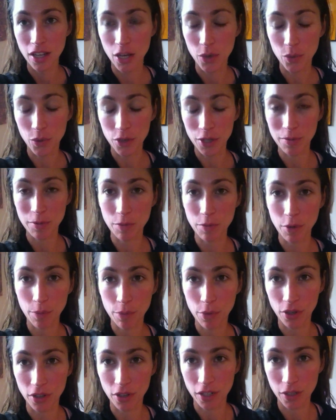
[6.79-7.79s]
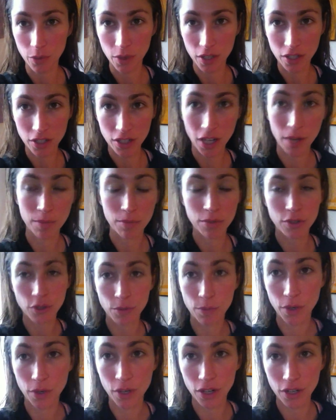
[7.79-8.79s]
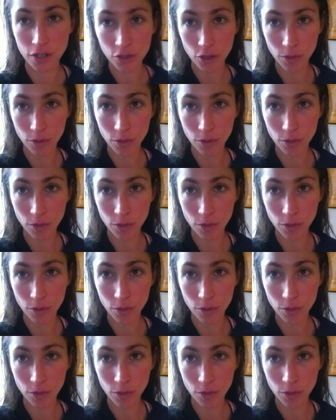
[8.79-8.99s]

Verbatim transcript: in Williamsburg, Brooklyn, which I'm super,